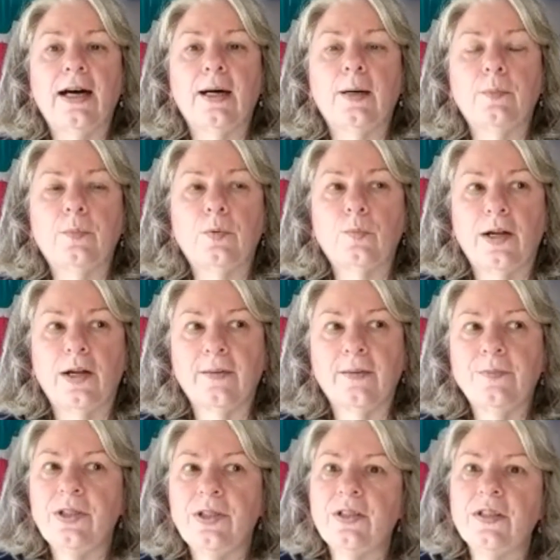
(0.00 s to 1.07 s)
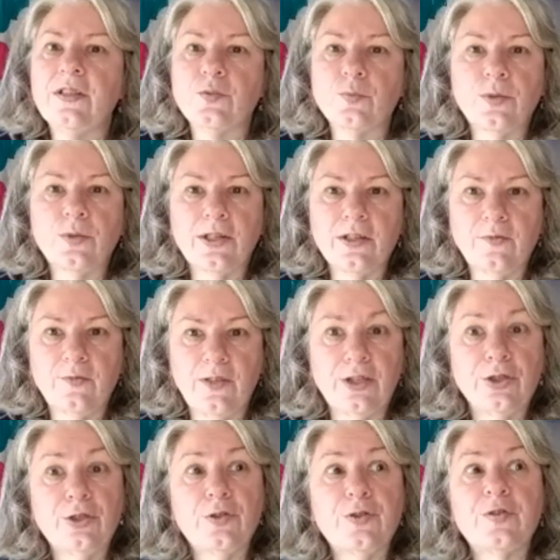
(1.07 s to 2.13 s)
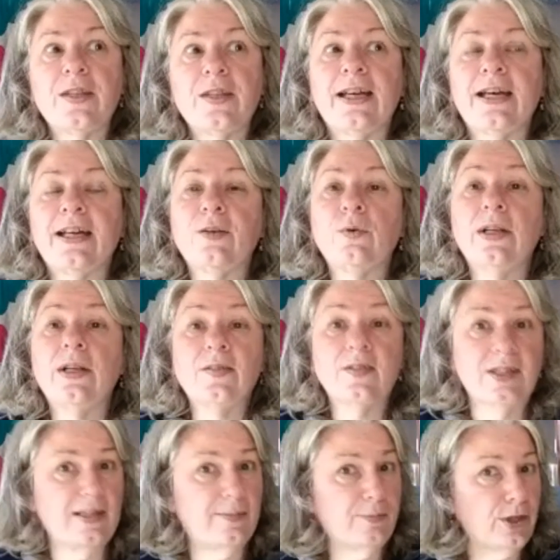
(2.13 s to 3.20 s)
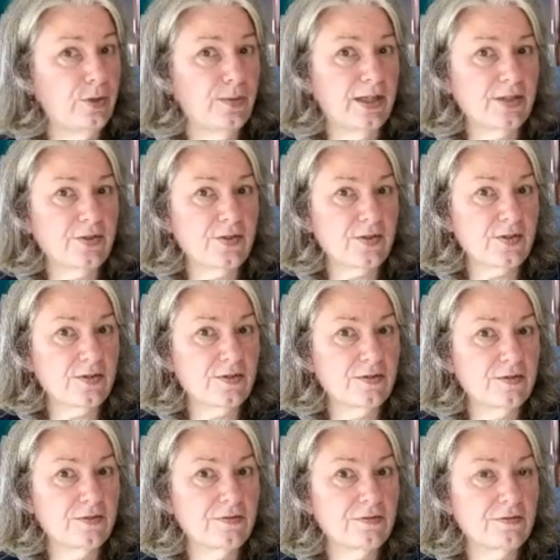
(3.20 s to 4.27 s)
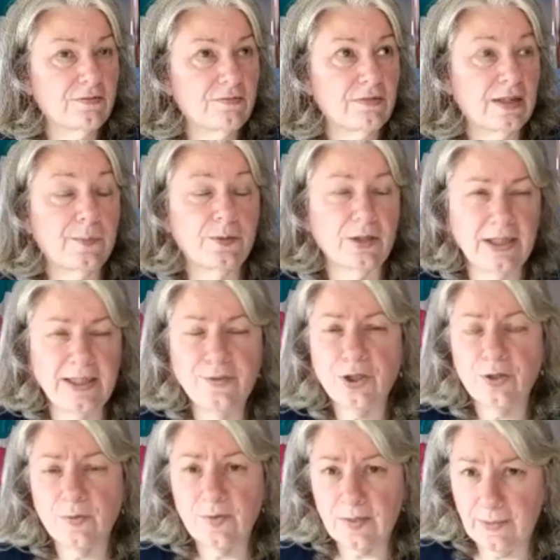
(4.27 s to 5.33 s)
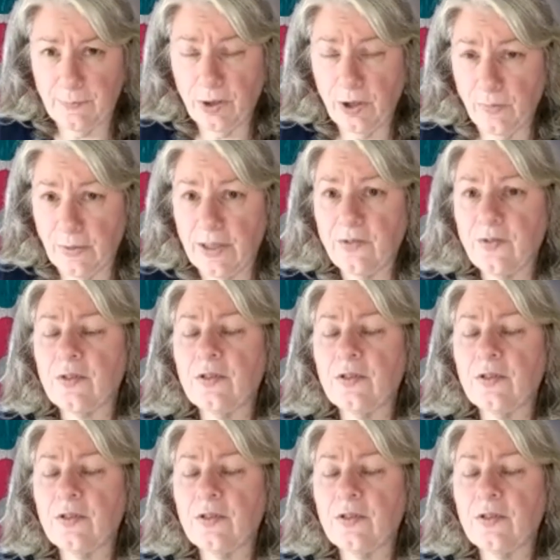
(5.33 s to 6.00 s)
Robin is one of the vendors that is an MQX. I believe she was MQX.